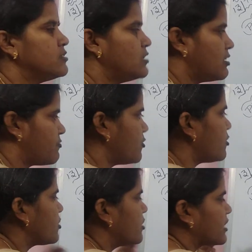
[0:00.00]

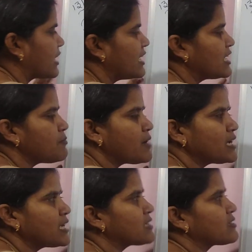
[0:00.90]
Therefore,
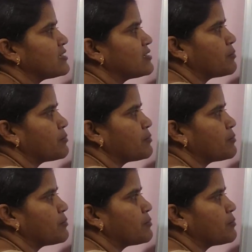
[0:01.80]
kinematics is